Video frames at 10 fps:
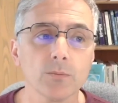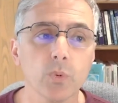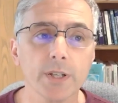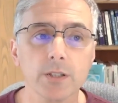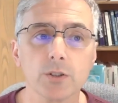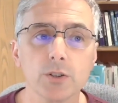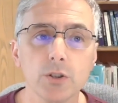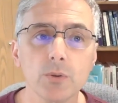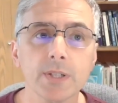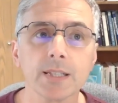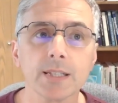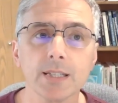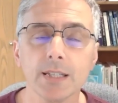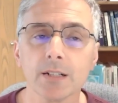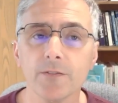what you're doing
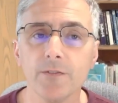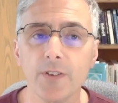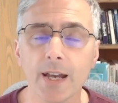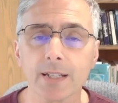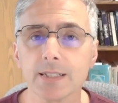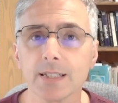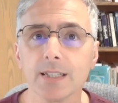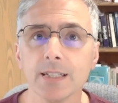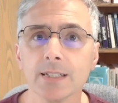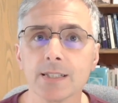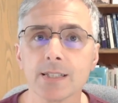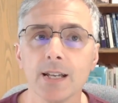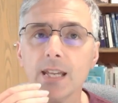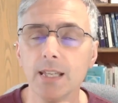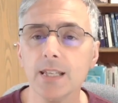in effect is
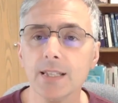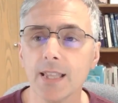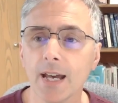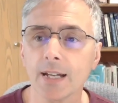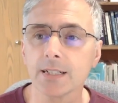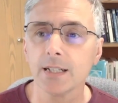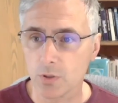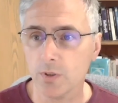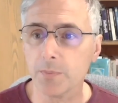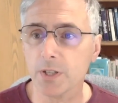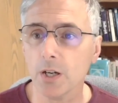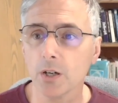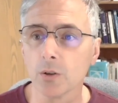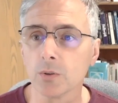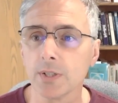taking that script
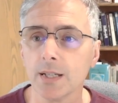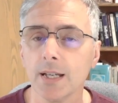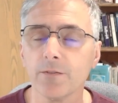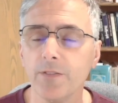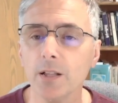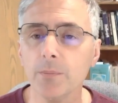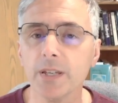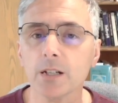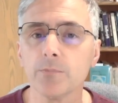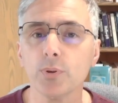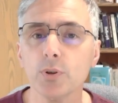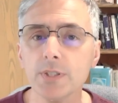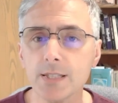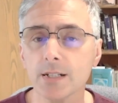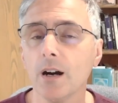code and FileMaker
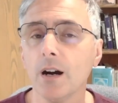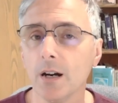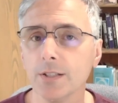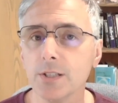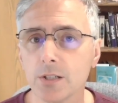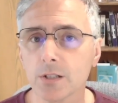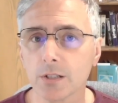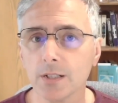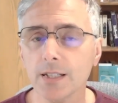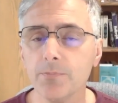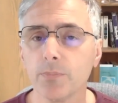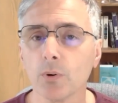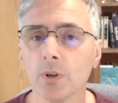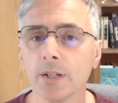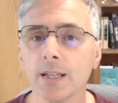puts it onto your
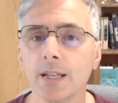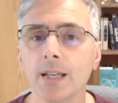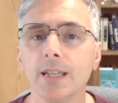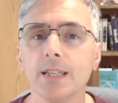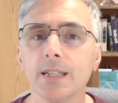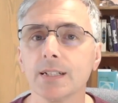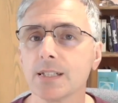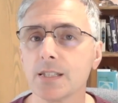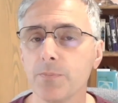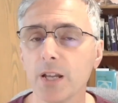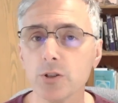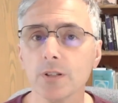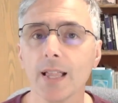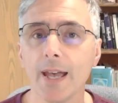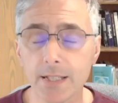clipboard in a
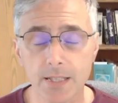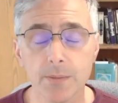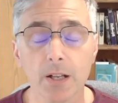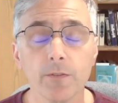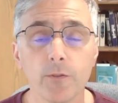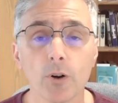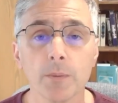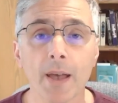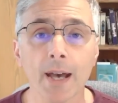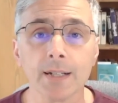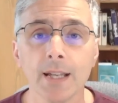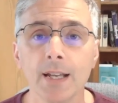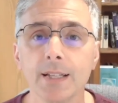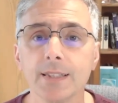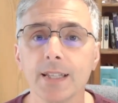special XML format
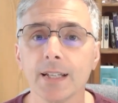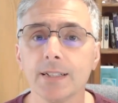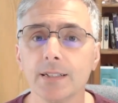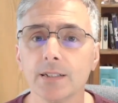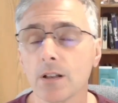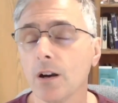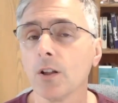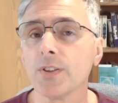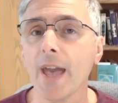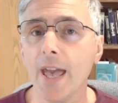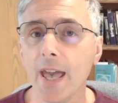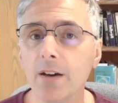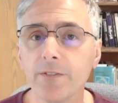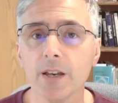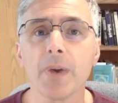that is called
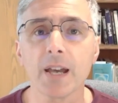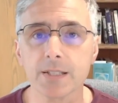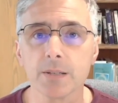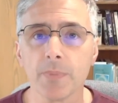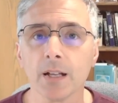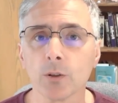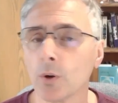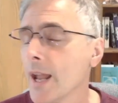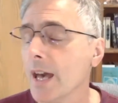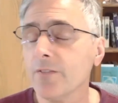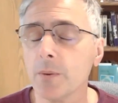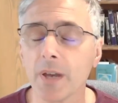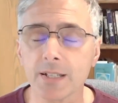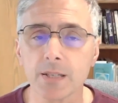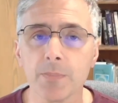FMXML or
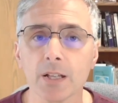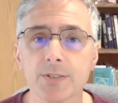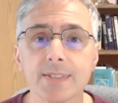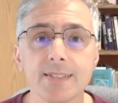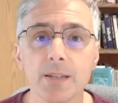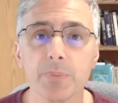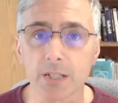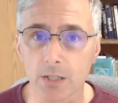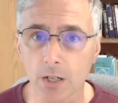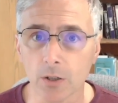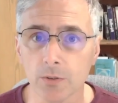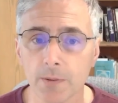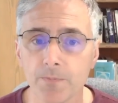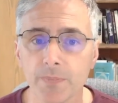FMXML snippet code.